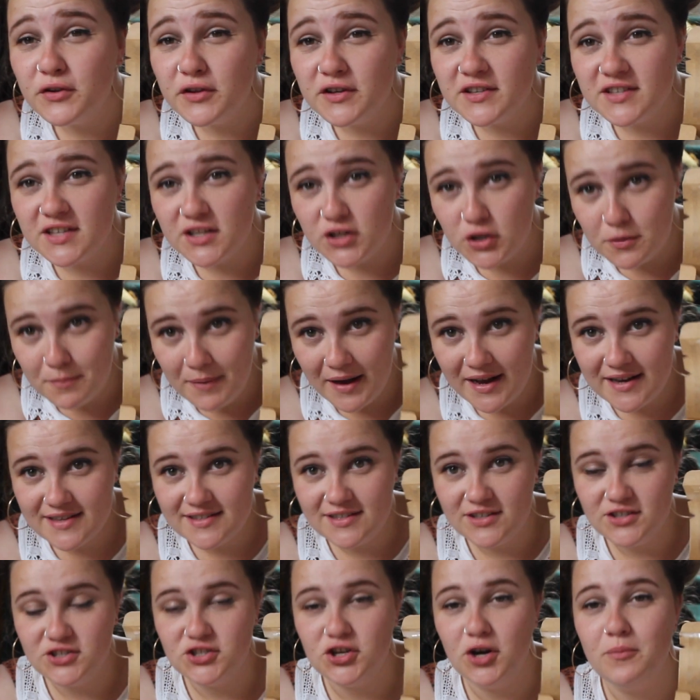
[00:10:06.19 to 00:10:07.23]
There's a new pasta
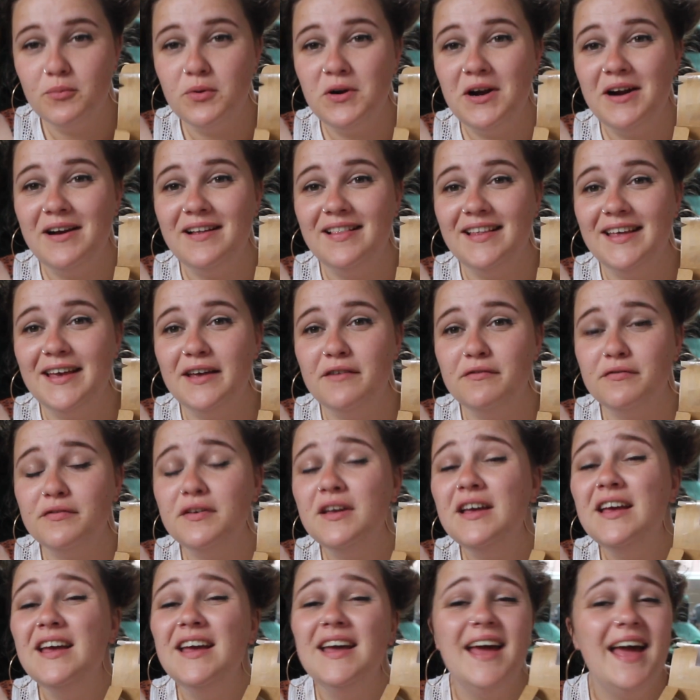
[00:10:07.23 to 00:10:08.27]
shop where I live.
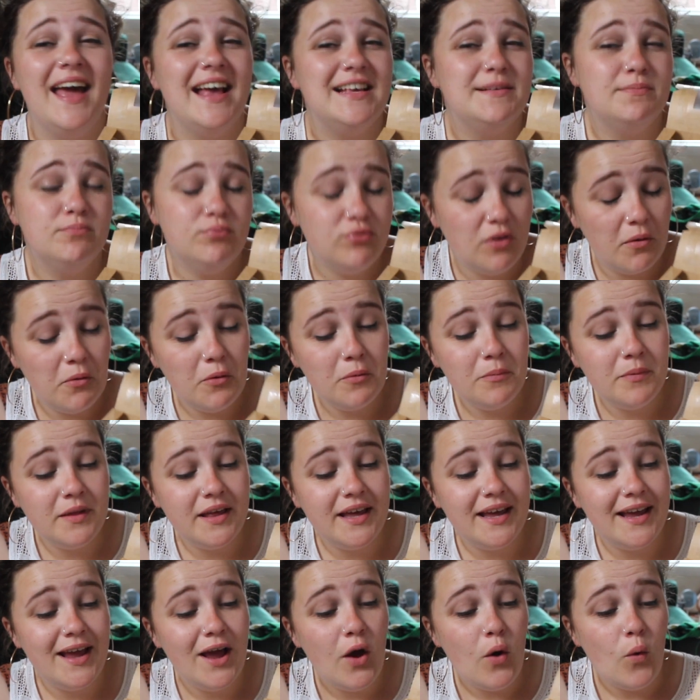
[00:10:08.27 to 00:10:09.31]
It's
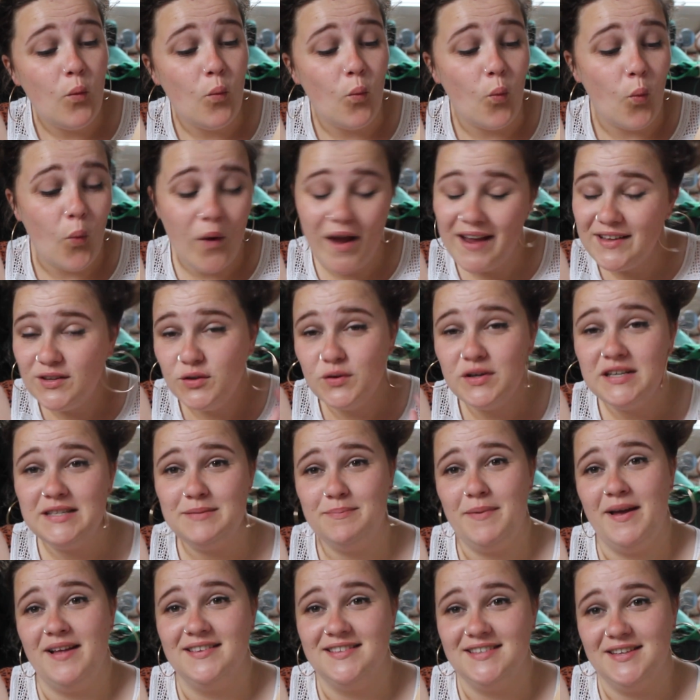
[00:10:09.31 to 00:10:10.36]
probably way too
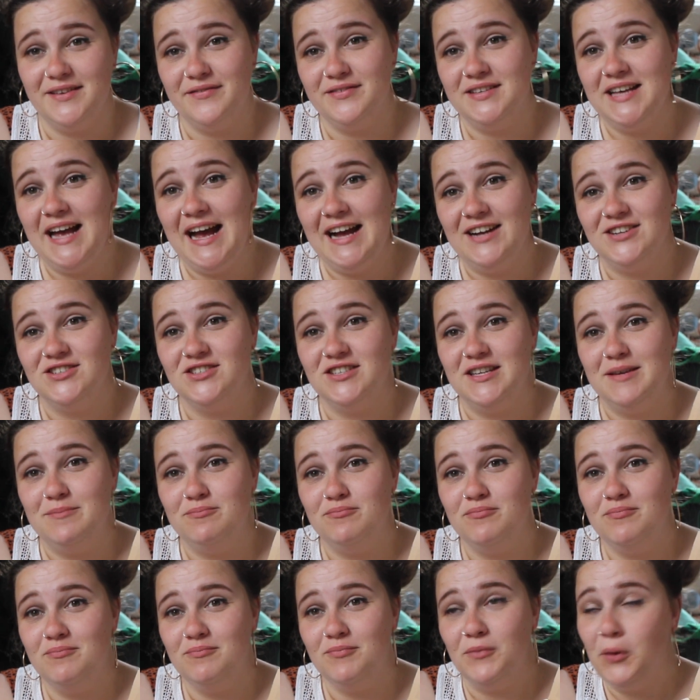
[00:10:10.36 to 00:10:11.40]
expensive to actually
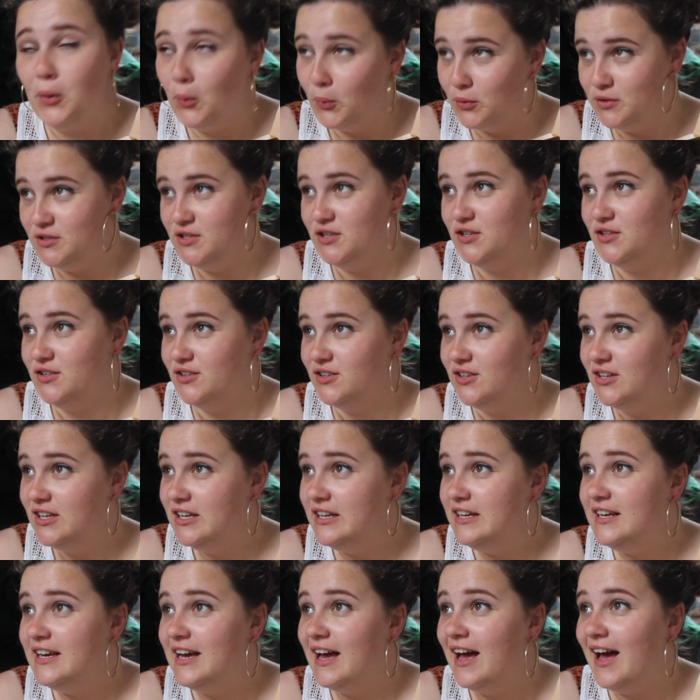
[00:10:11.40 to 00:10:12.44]
go to,
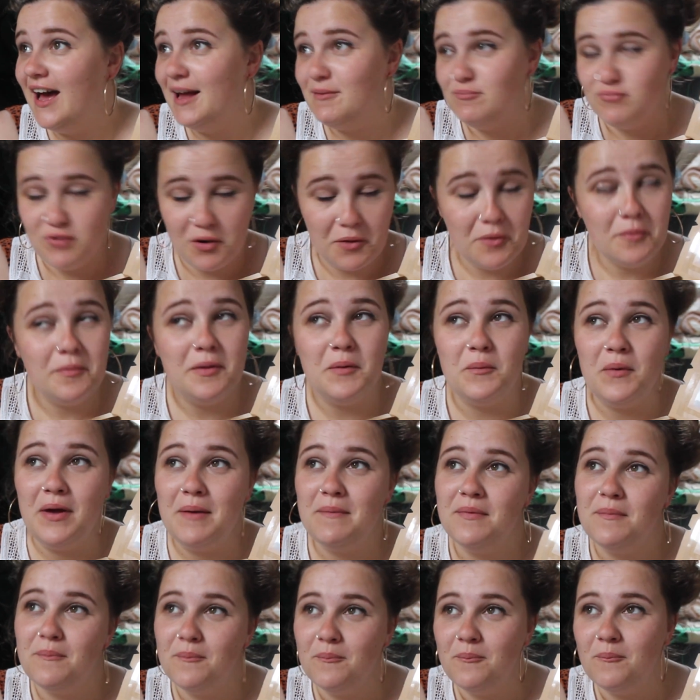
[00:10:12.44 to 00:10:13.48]
and probably
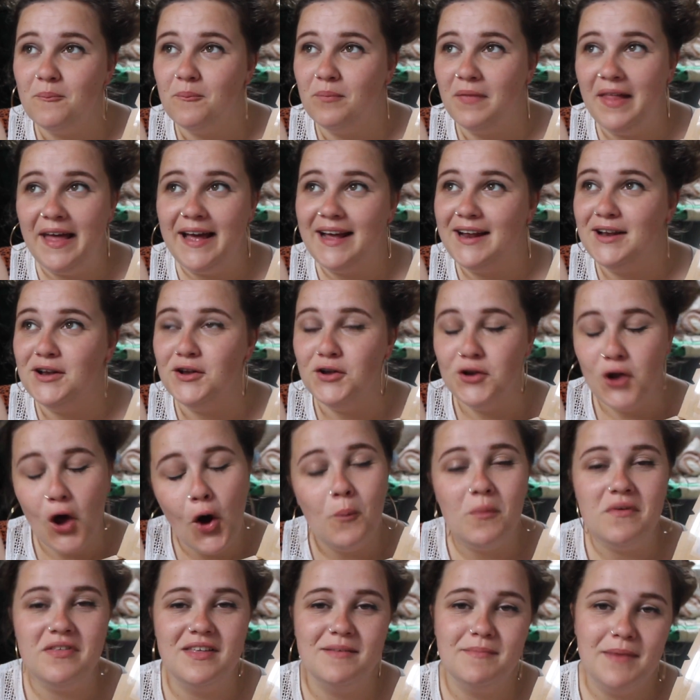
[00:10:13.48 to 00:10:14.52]
way, like, not
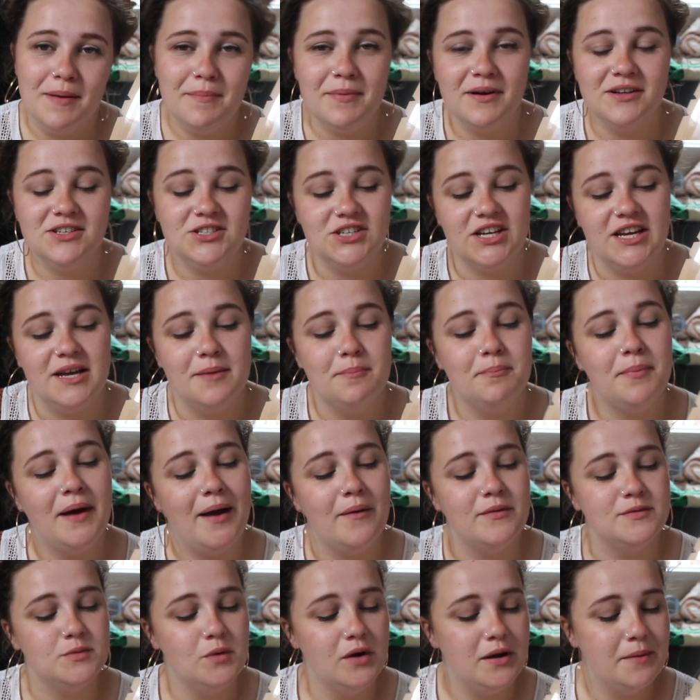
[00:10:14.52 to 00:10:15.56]
within my budget, but I
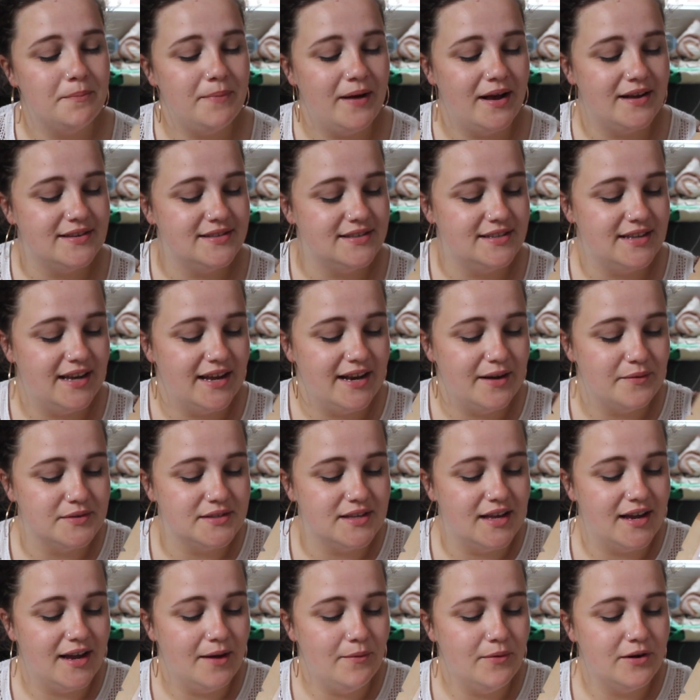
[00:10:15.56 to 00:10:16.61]
was walking past today and I was
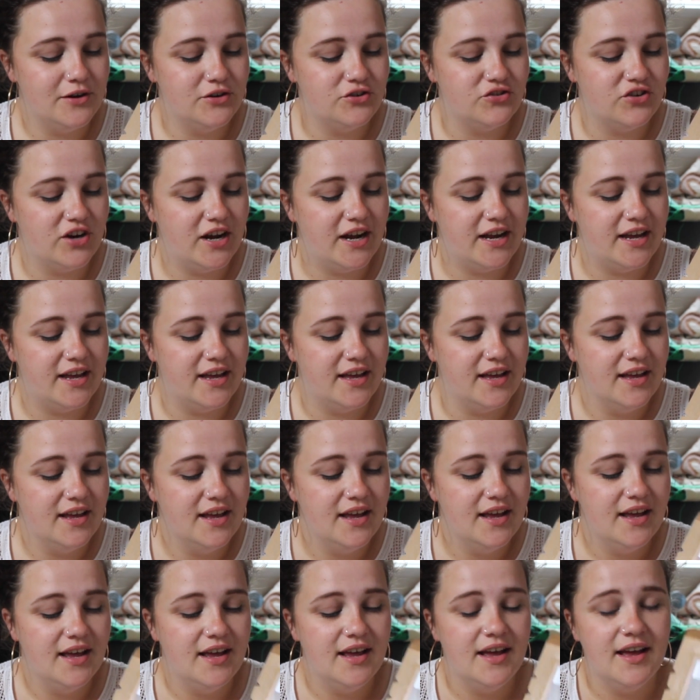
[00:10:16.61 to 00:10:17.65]
like, I want to try it,
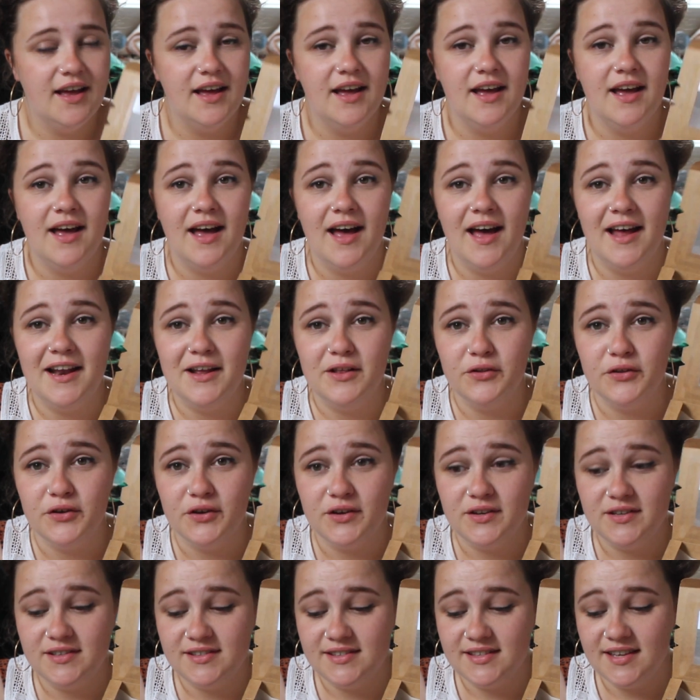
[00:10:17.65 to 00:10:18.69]
and it
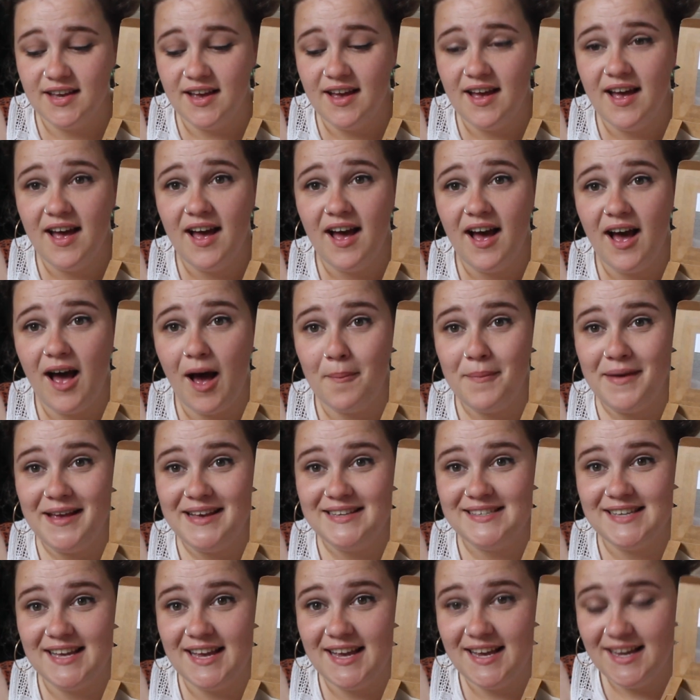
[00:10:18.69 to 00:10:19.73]
looks
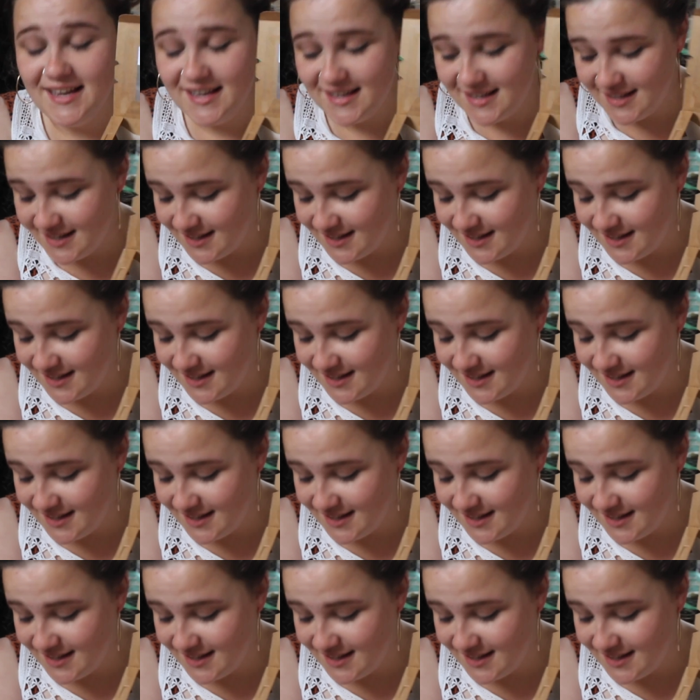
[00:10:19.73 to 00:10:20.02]
amazing.